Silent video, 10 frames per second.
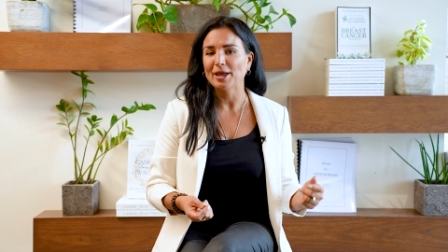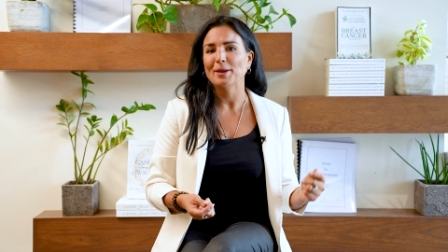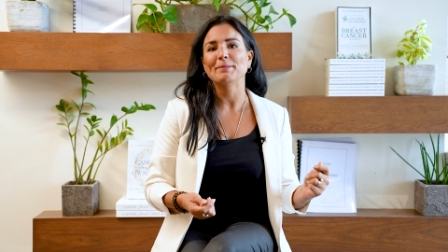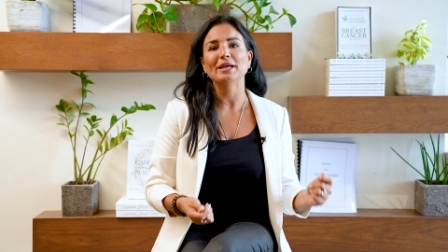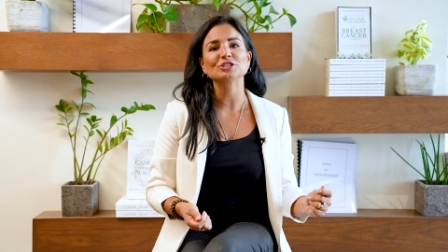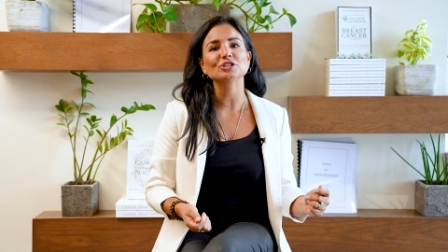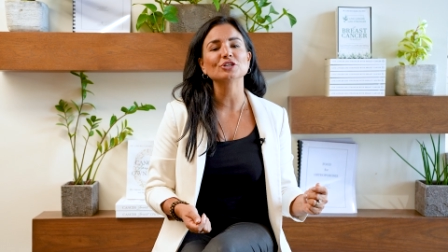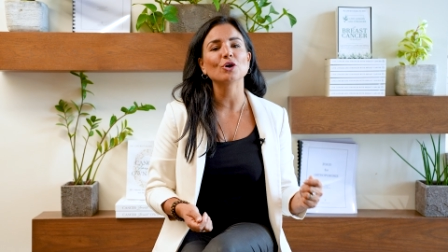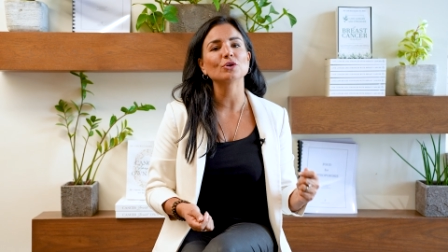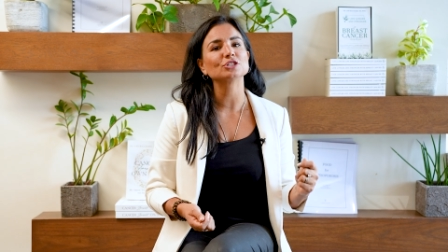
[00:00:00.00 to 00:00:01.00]
make sure to
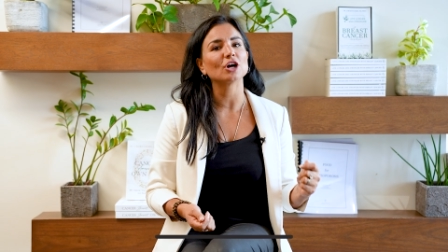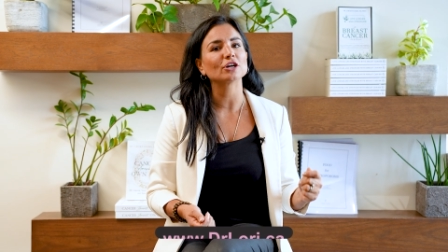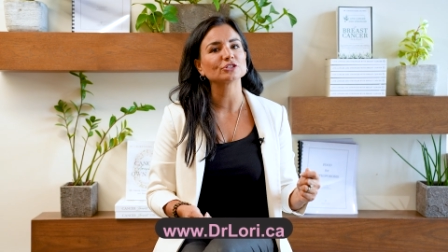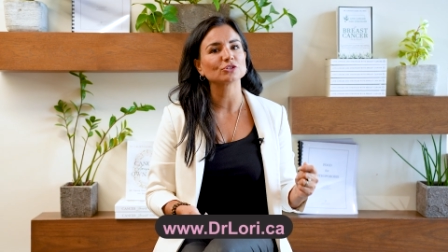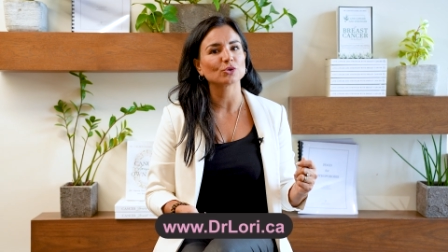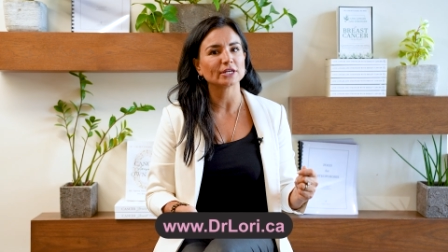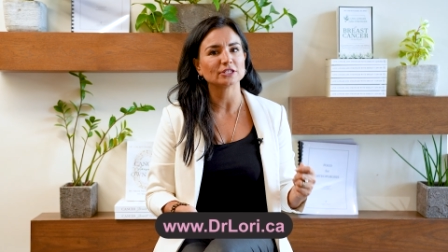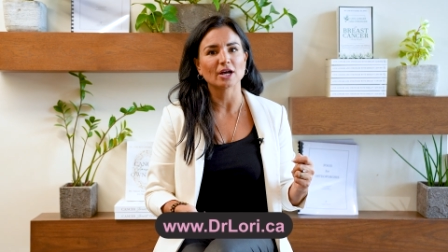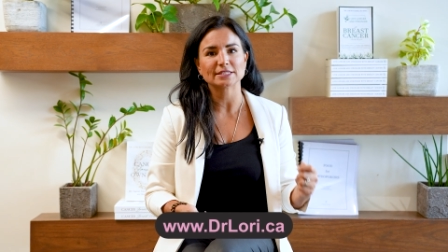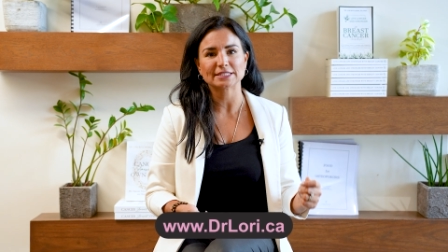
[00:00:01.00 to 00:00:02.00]
go to
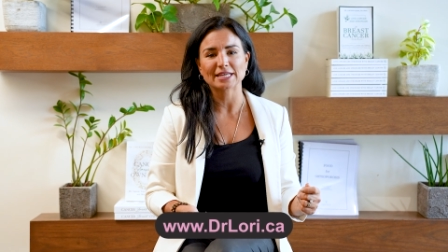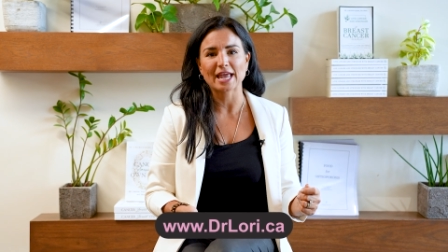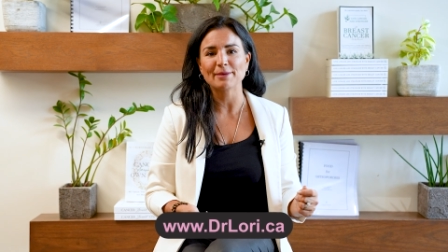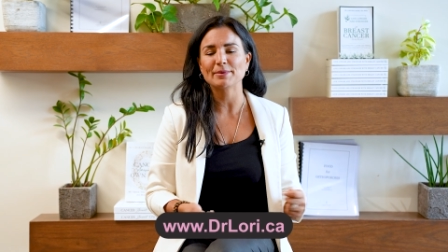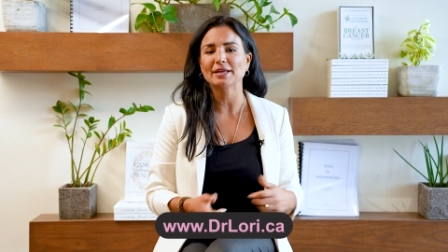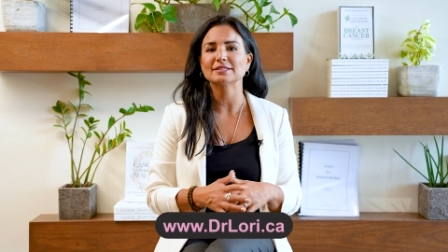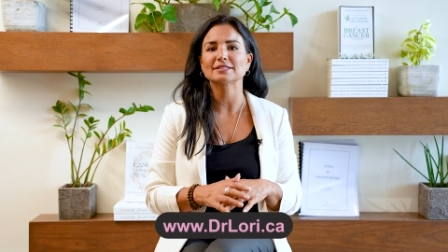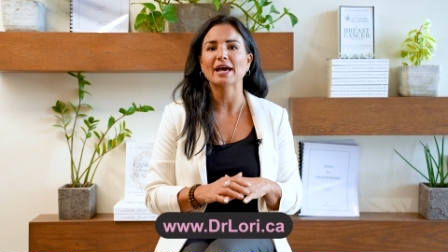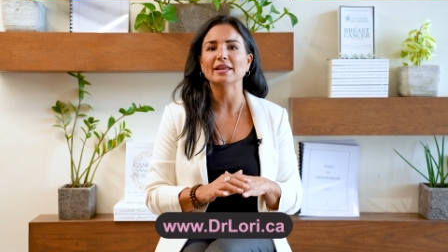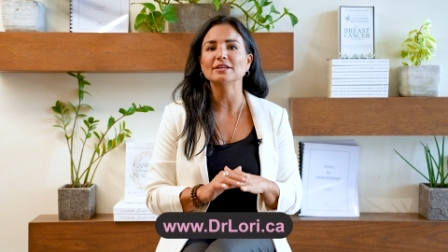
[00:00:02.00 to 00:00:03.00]
drlori.ca because
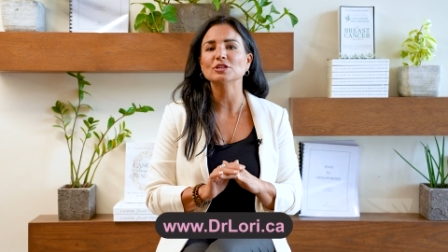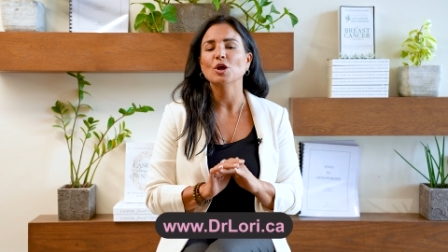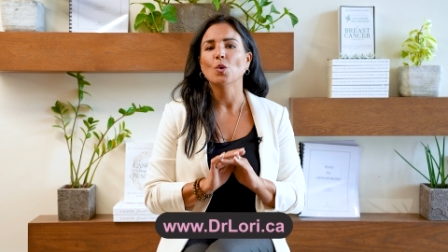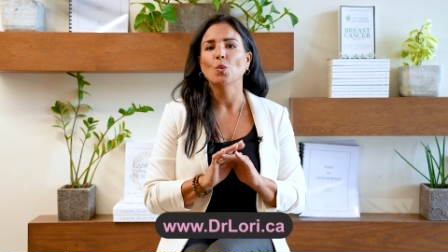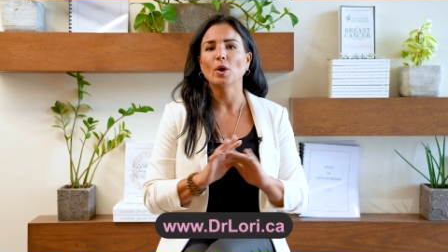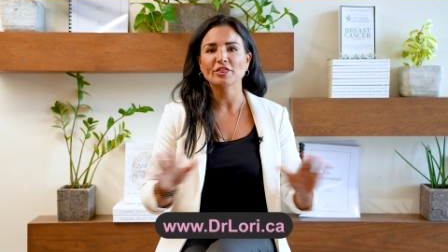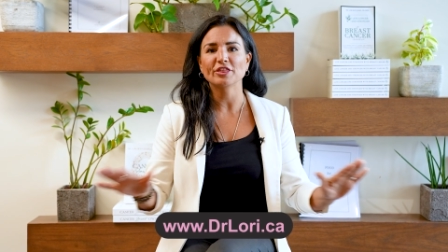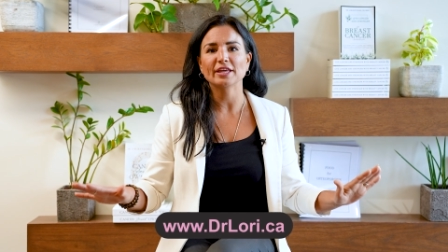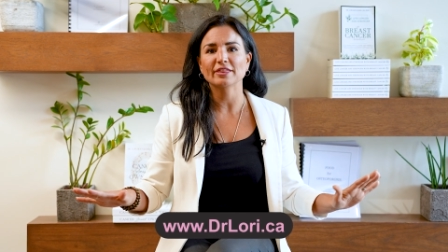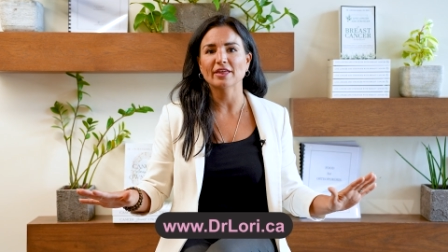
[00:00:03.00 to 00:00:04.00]
that is one
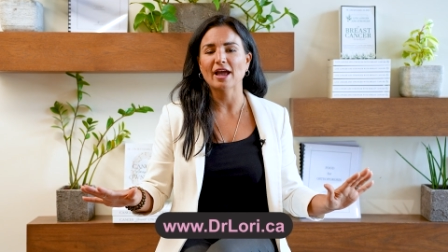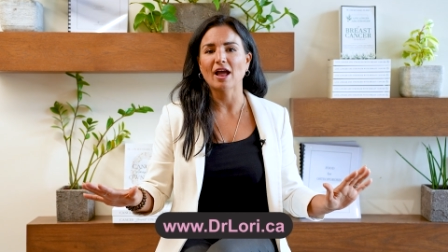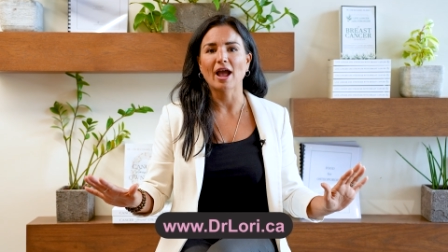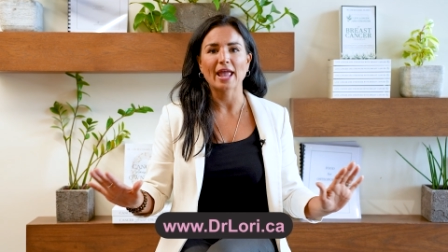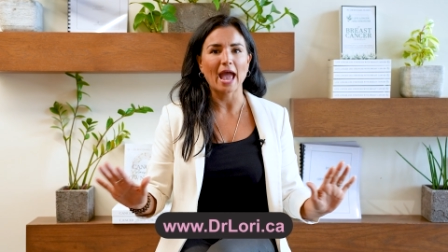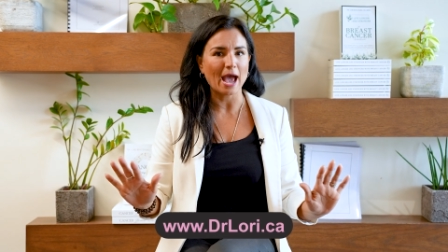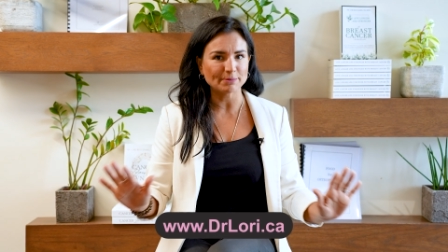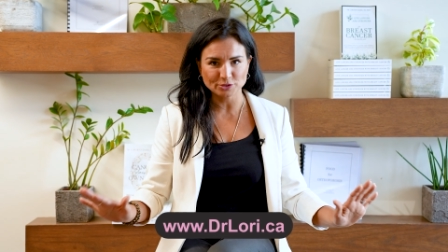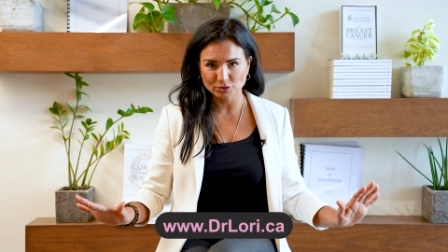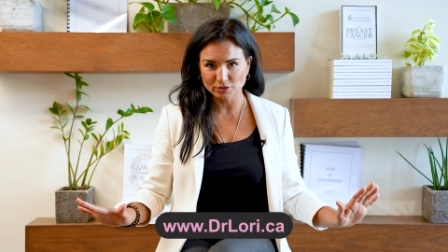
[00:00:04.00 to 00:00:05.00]
thing that I
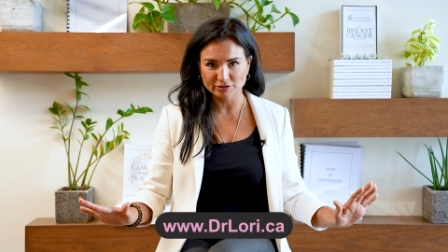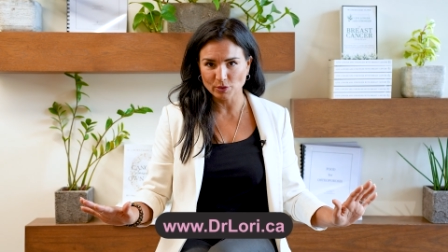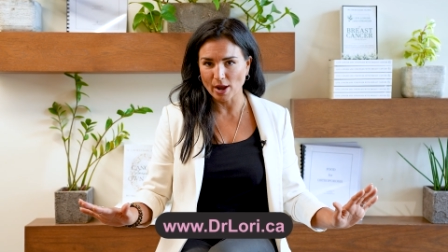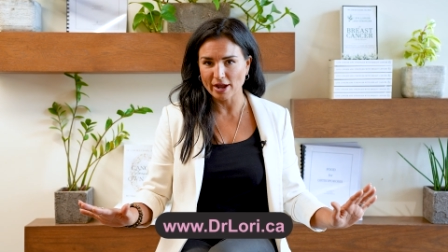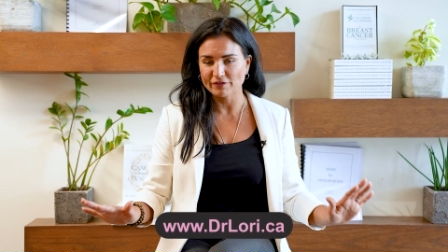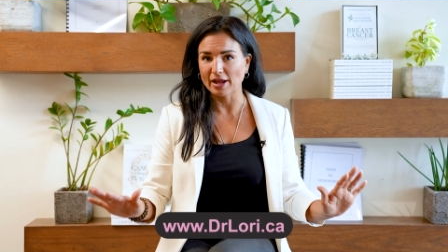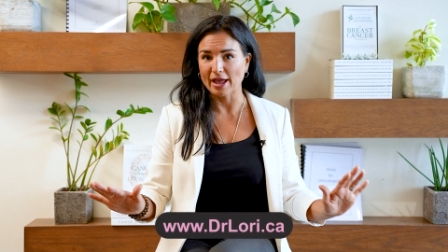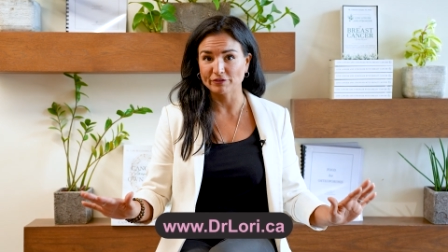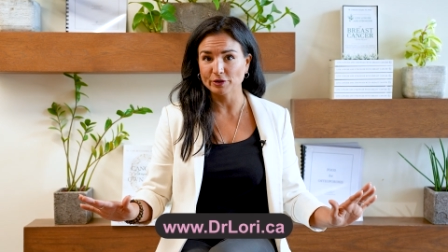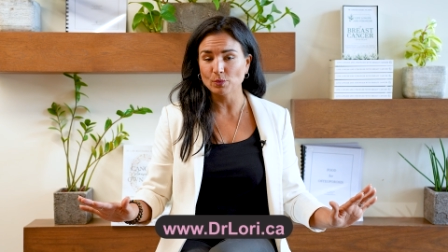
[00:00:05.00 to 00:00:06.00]
absolutely require for
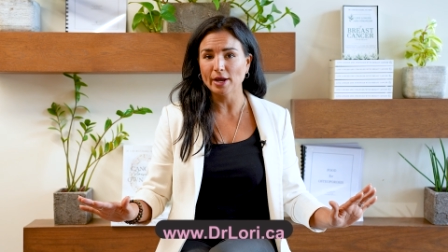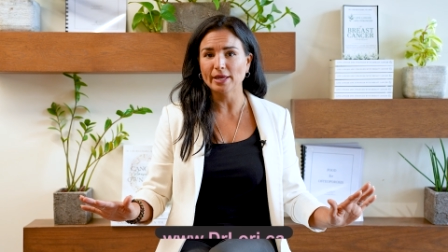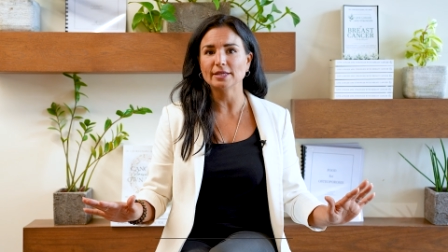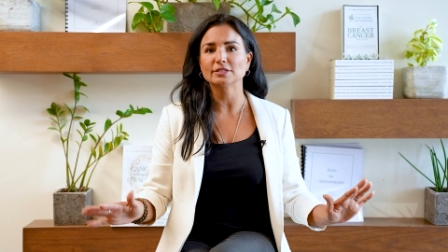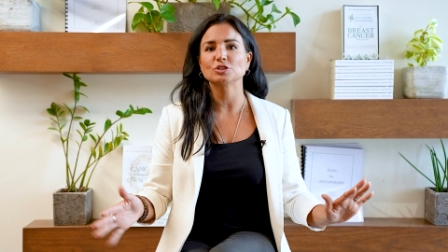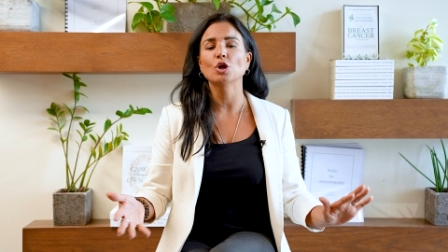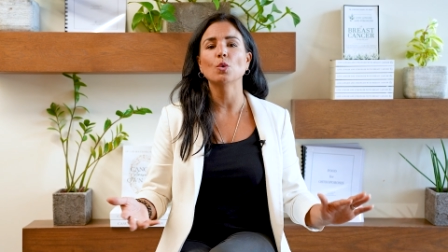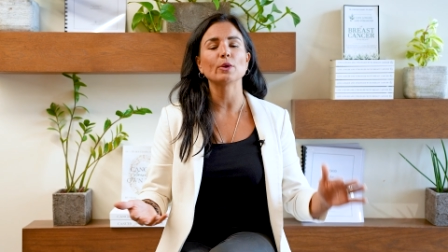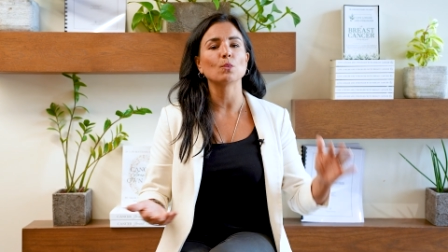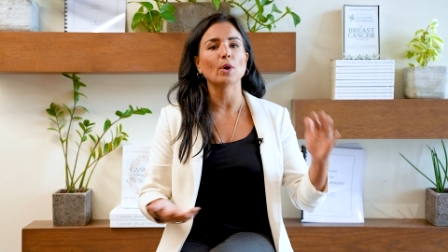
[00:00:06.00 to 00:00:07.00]
everyone is
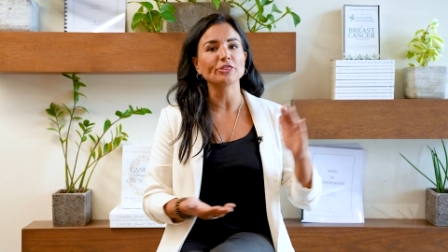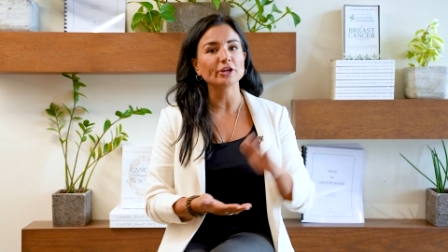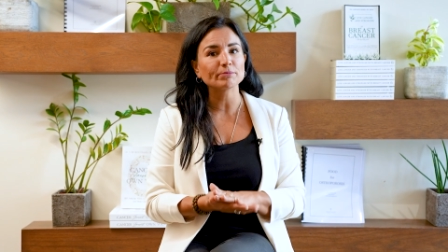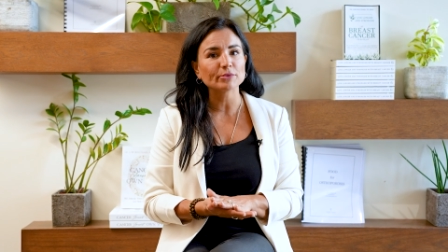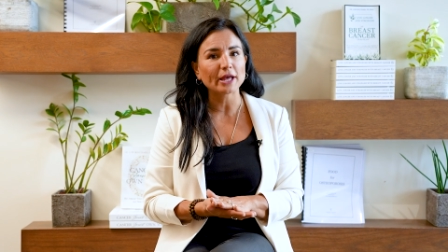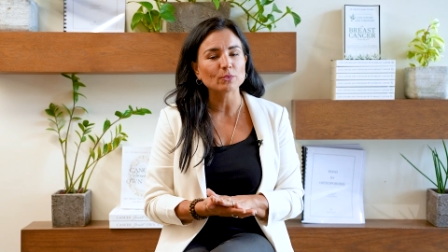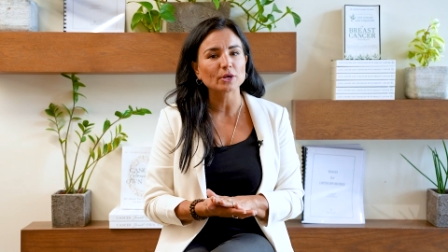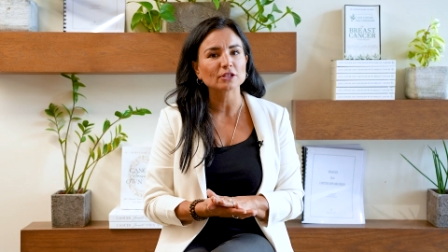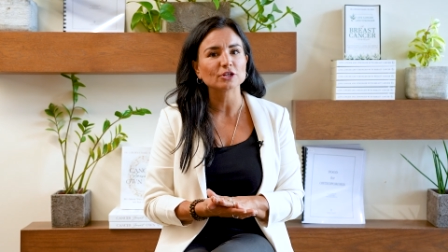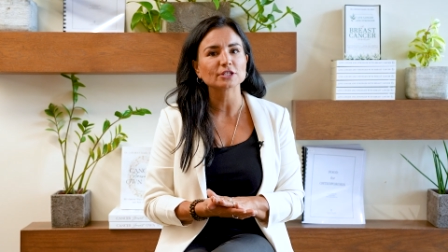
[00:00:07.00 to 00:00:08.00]
knowing what their blood
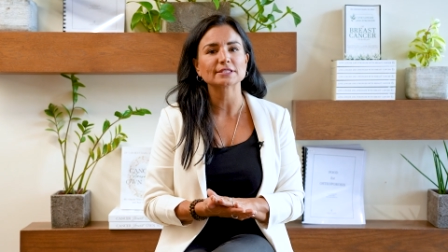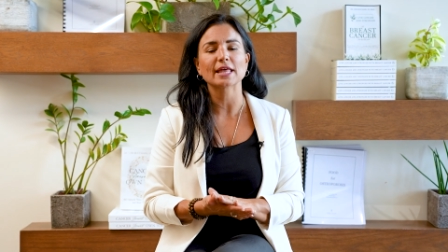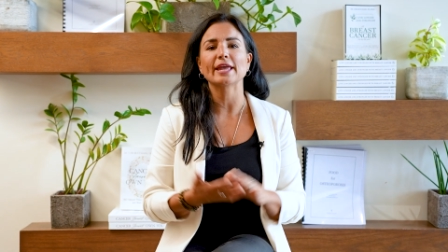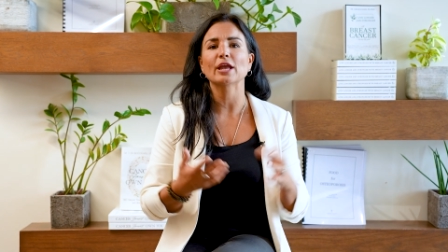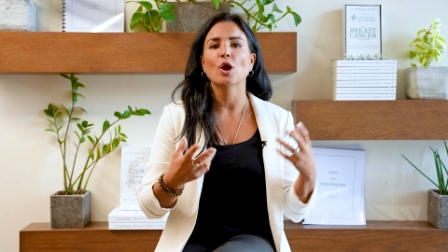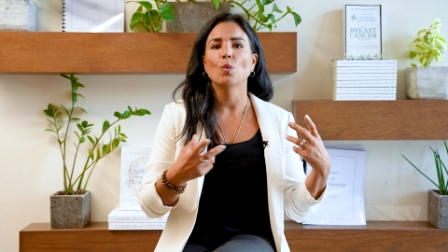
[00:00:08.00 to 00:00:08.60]
work looks like,